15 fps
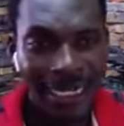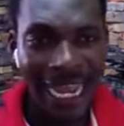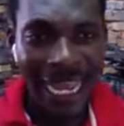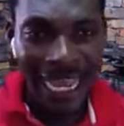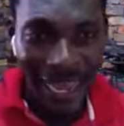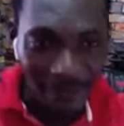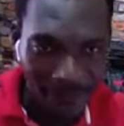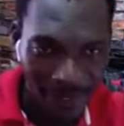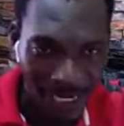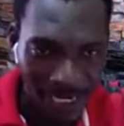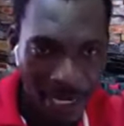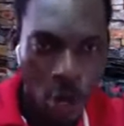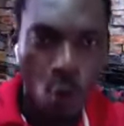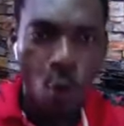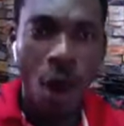The
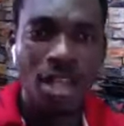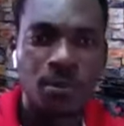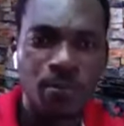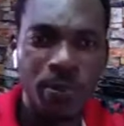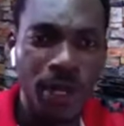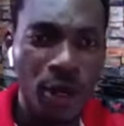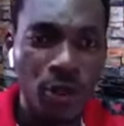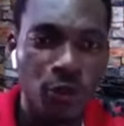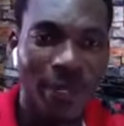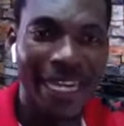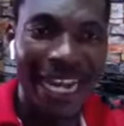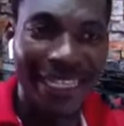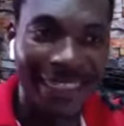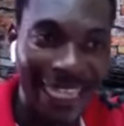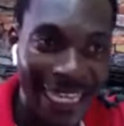heaven was built
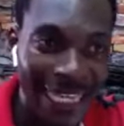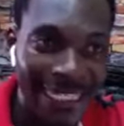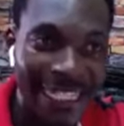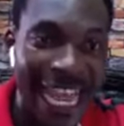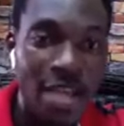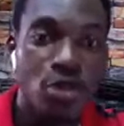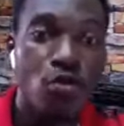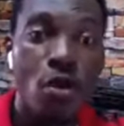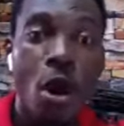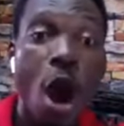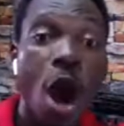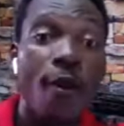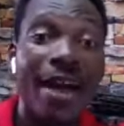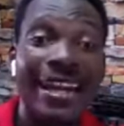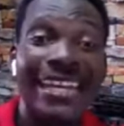with the things that you
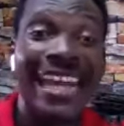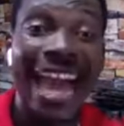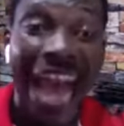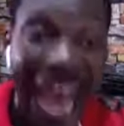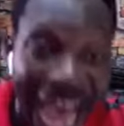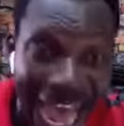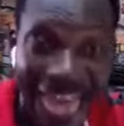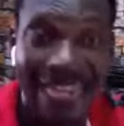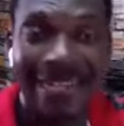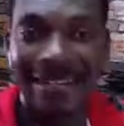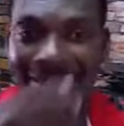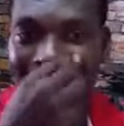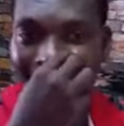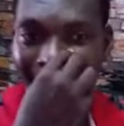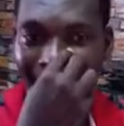already had.
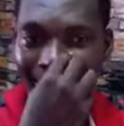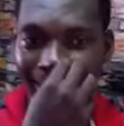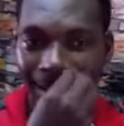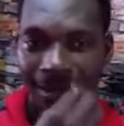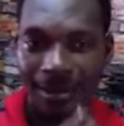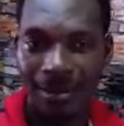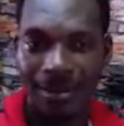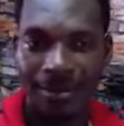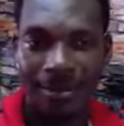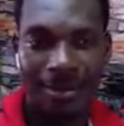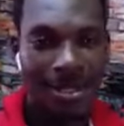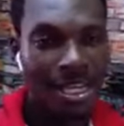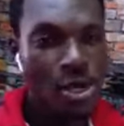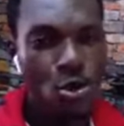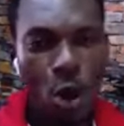
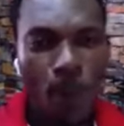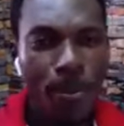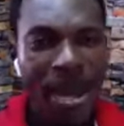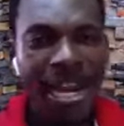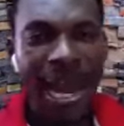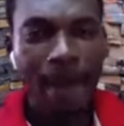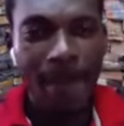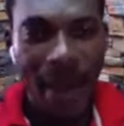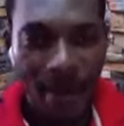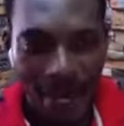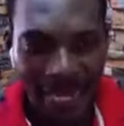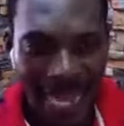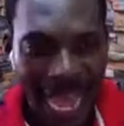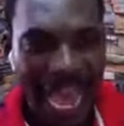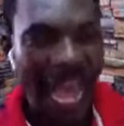Europe and
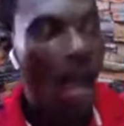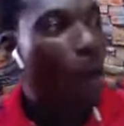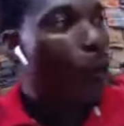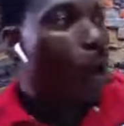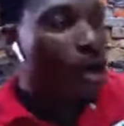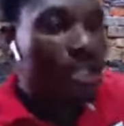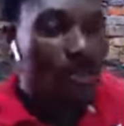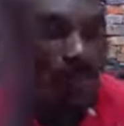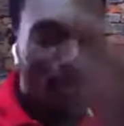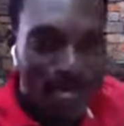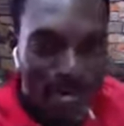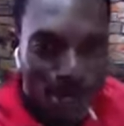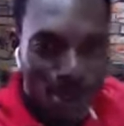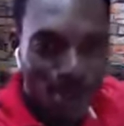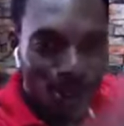America was
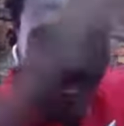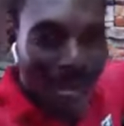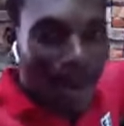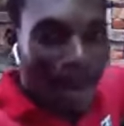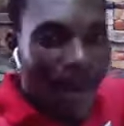built